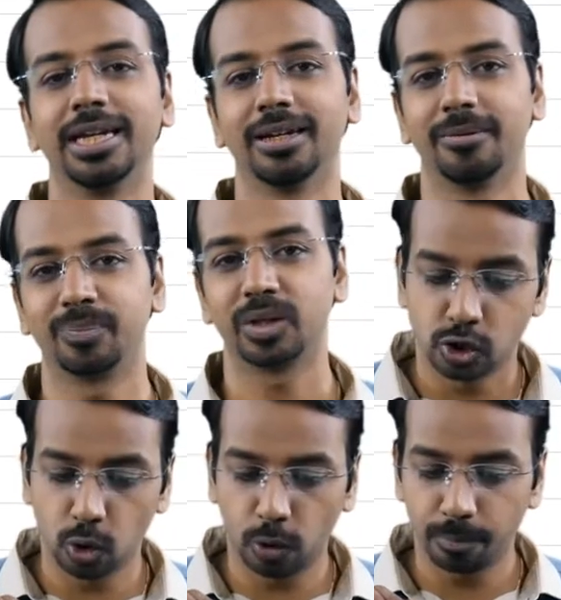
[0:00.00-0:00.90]
data.
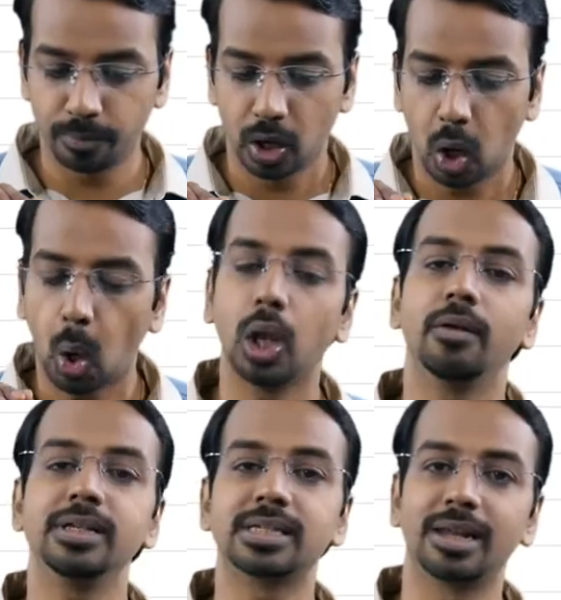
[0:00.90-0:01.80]
So
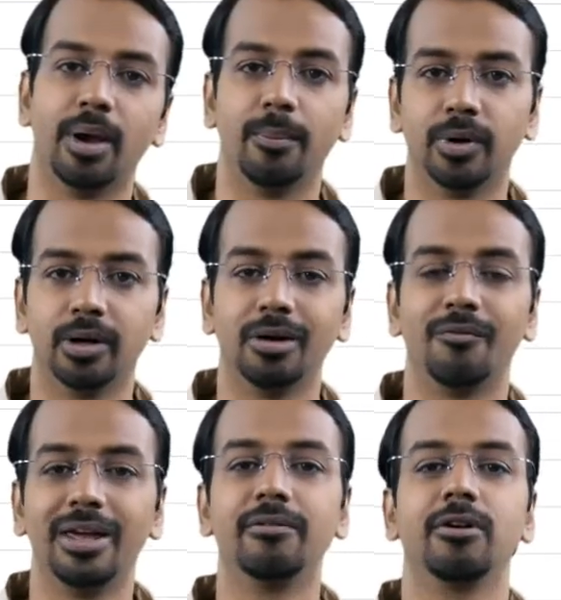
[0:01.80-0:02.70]
always remember,
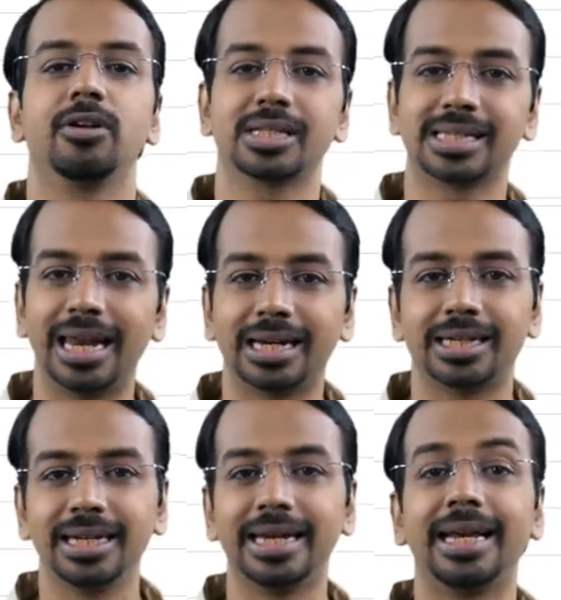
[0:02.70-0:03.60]
whenever you are
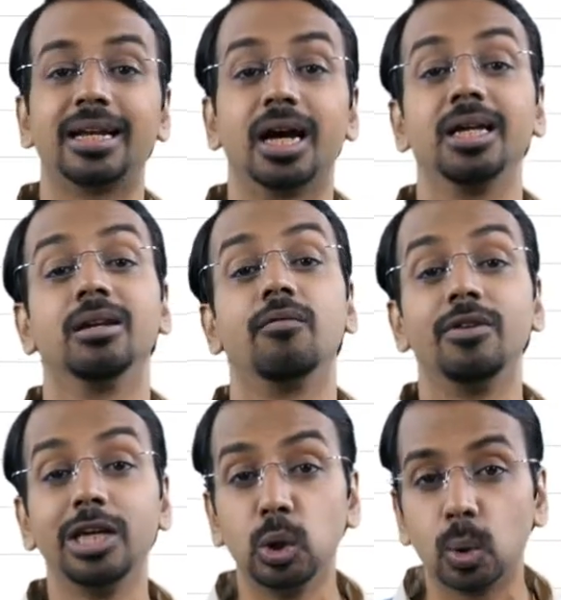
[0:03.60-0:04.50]
selecting data in a
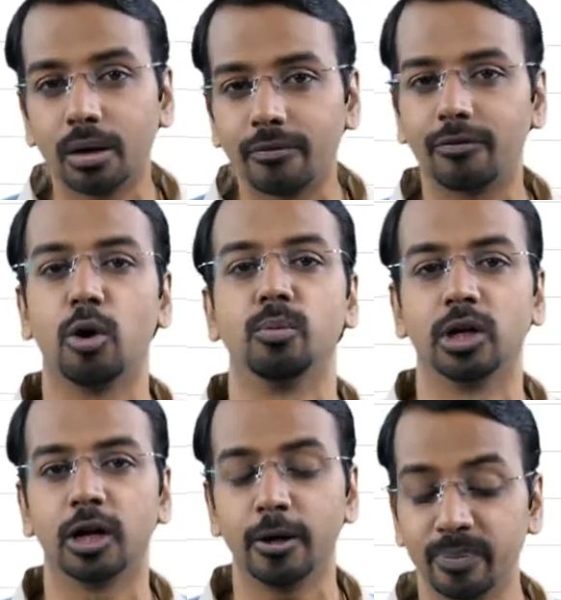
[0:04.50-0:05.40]
VLOOKUP
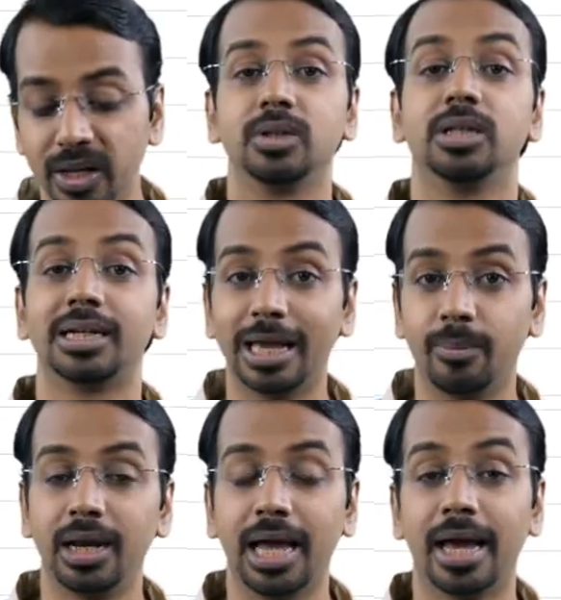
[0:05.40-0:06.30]
formula, the
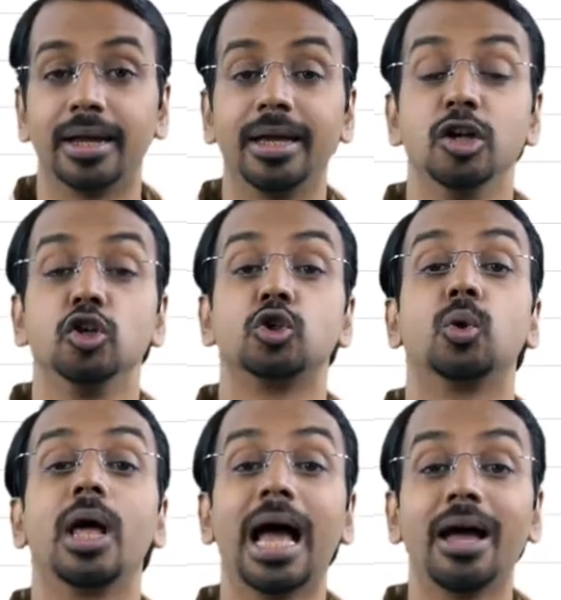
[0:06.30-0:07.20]
table array
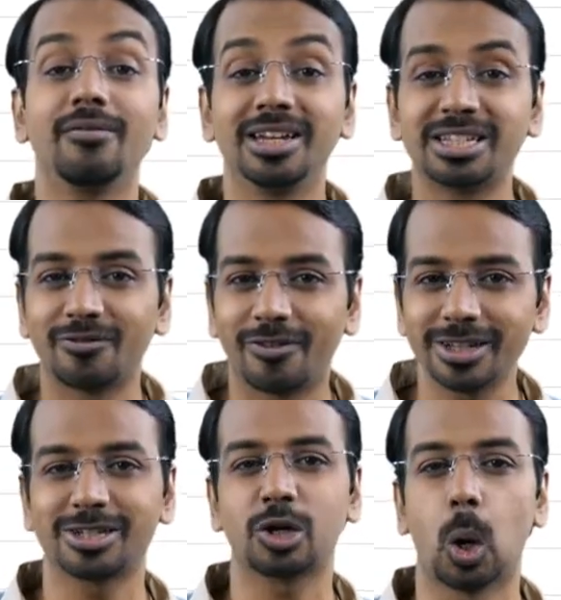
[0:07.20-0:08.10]
should have its
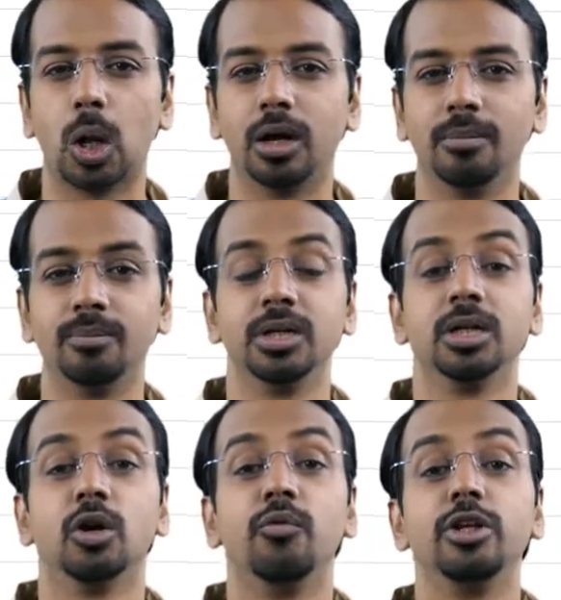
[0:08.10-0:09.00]
first column,
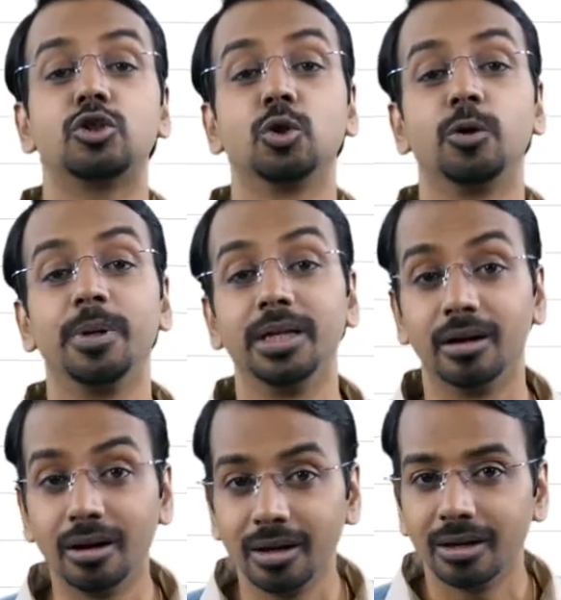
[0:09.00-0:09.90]
which should be
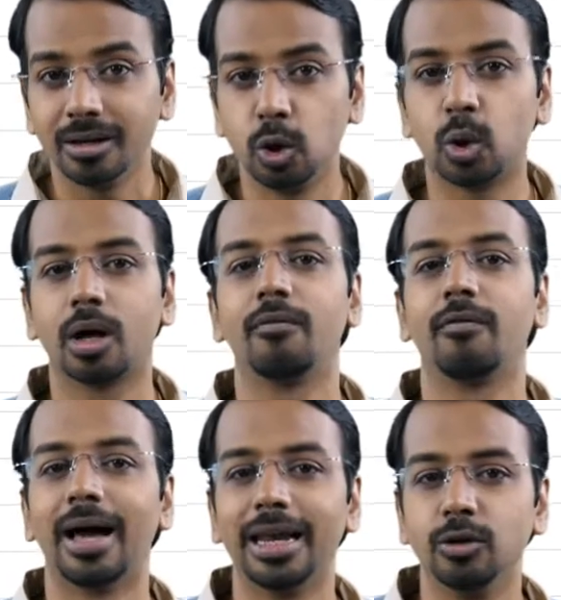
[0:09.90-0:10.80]
the
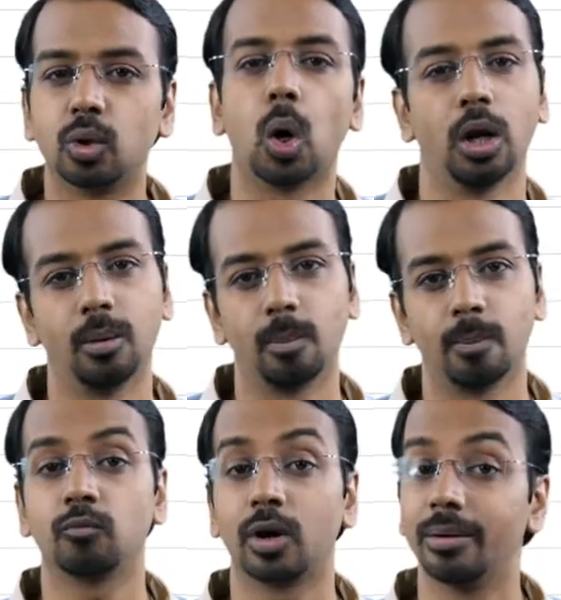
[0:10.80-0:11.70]
lookup value
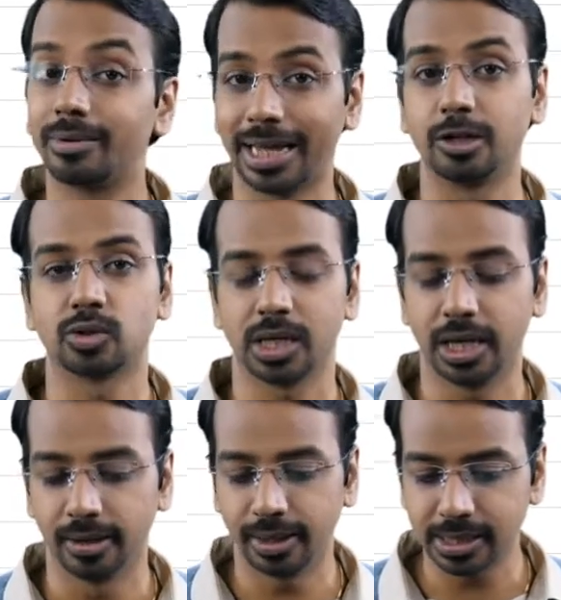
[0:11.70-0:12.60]
column. What I'm trying to
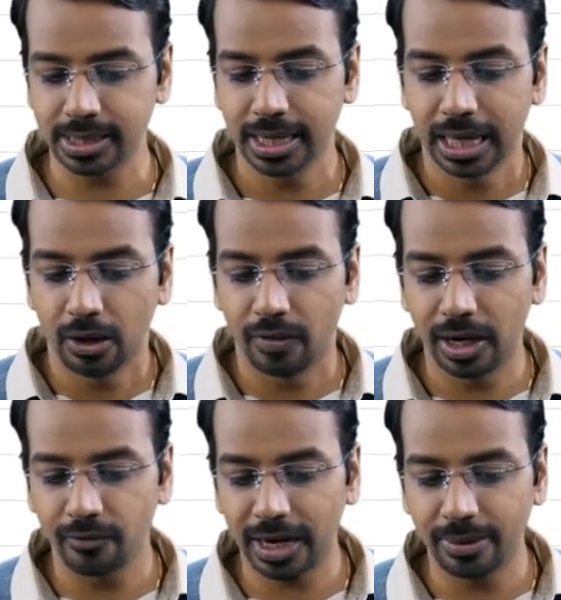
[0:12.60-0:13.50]
say here is,
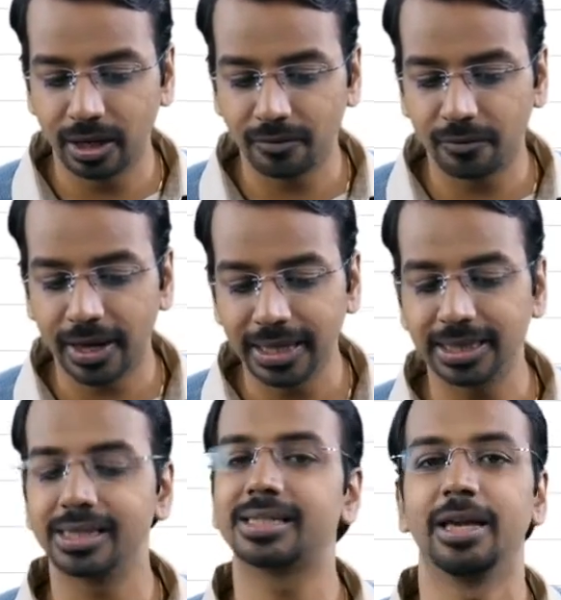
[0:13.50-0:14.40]
whenever I'm
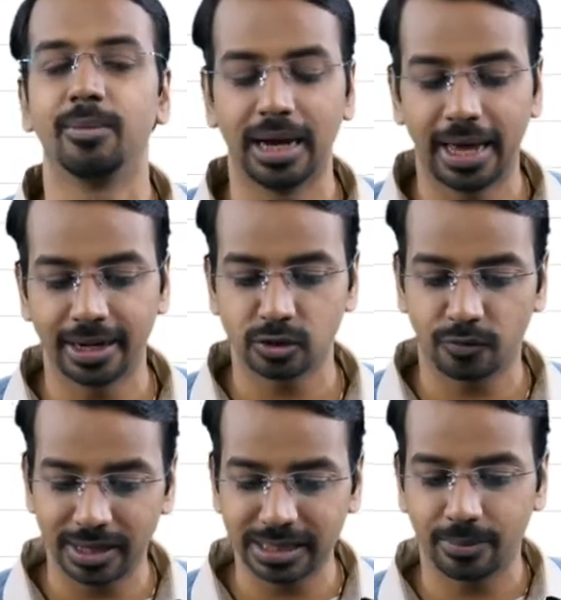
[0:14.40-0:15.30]
defining this table array, so
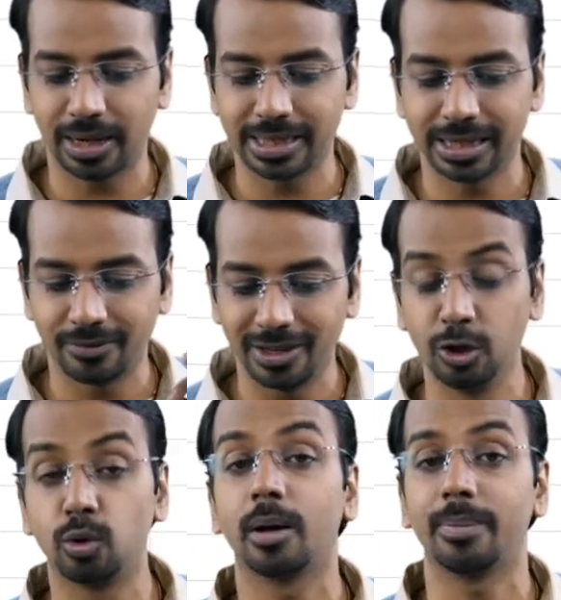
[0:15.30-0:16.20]
for example, I said
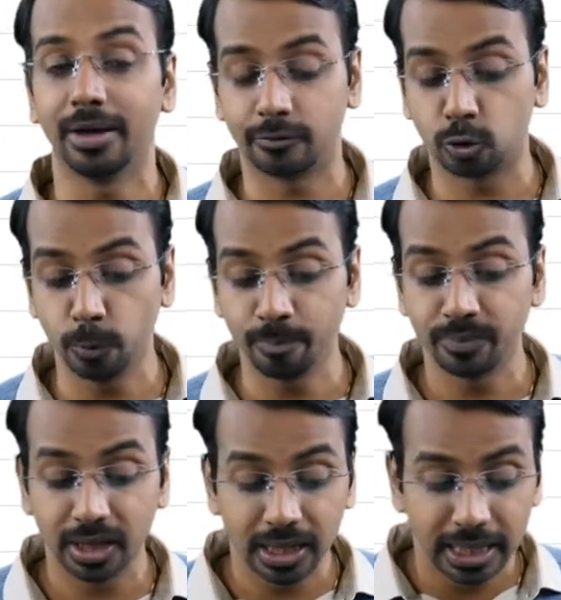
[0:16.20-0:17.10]
VLOOKUP F2.
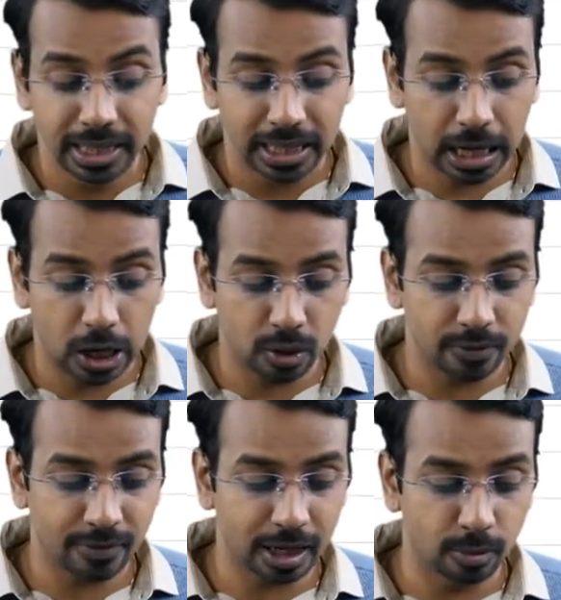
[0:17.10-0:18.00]
Now,
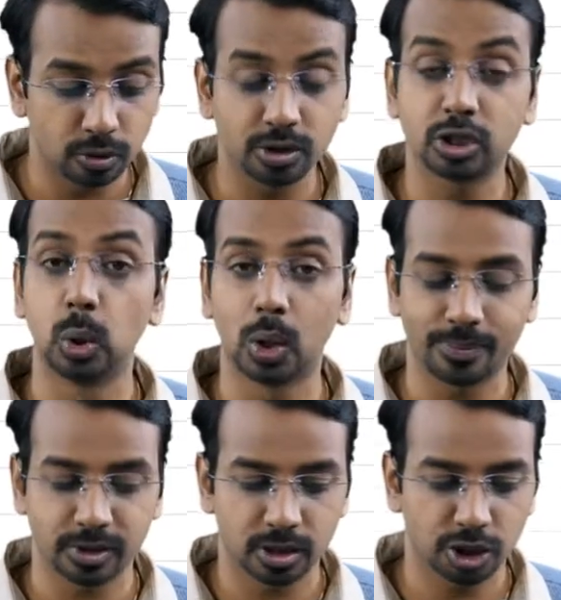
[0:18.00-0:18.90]
if I come to this
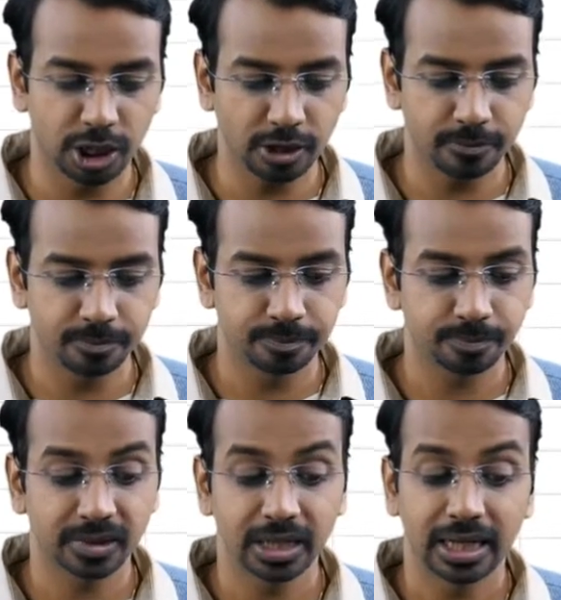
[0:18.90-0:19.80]
lookups sheet,
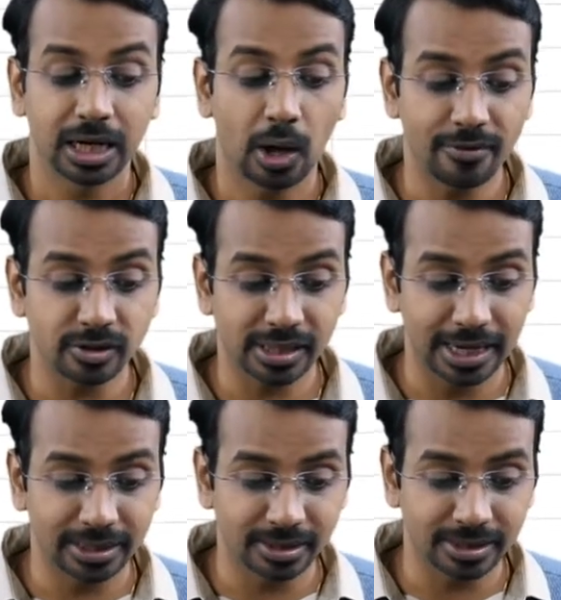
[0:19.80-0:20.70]
now I have to
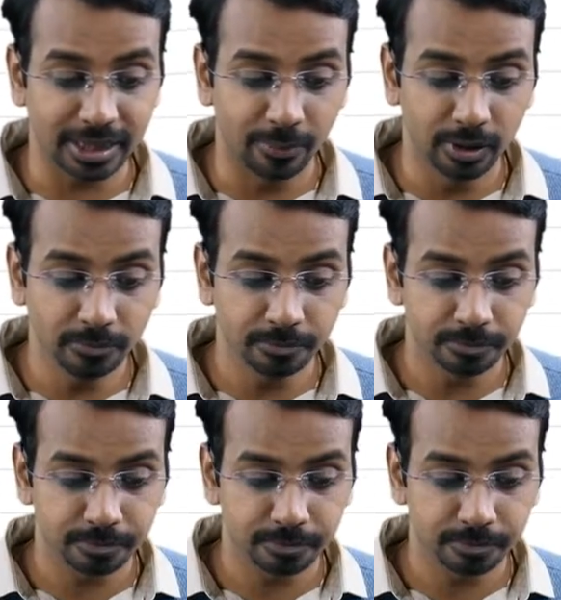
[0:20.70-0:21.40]
select this table,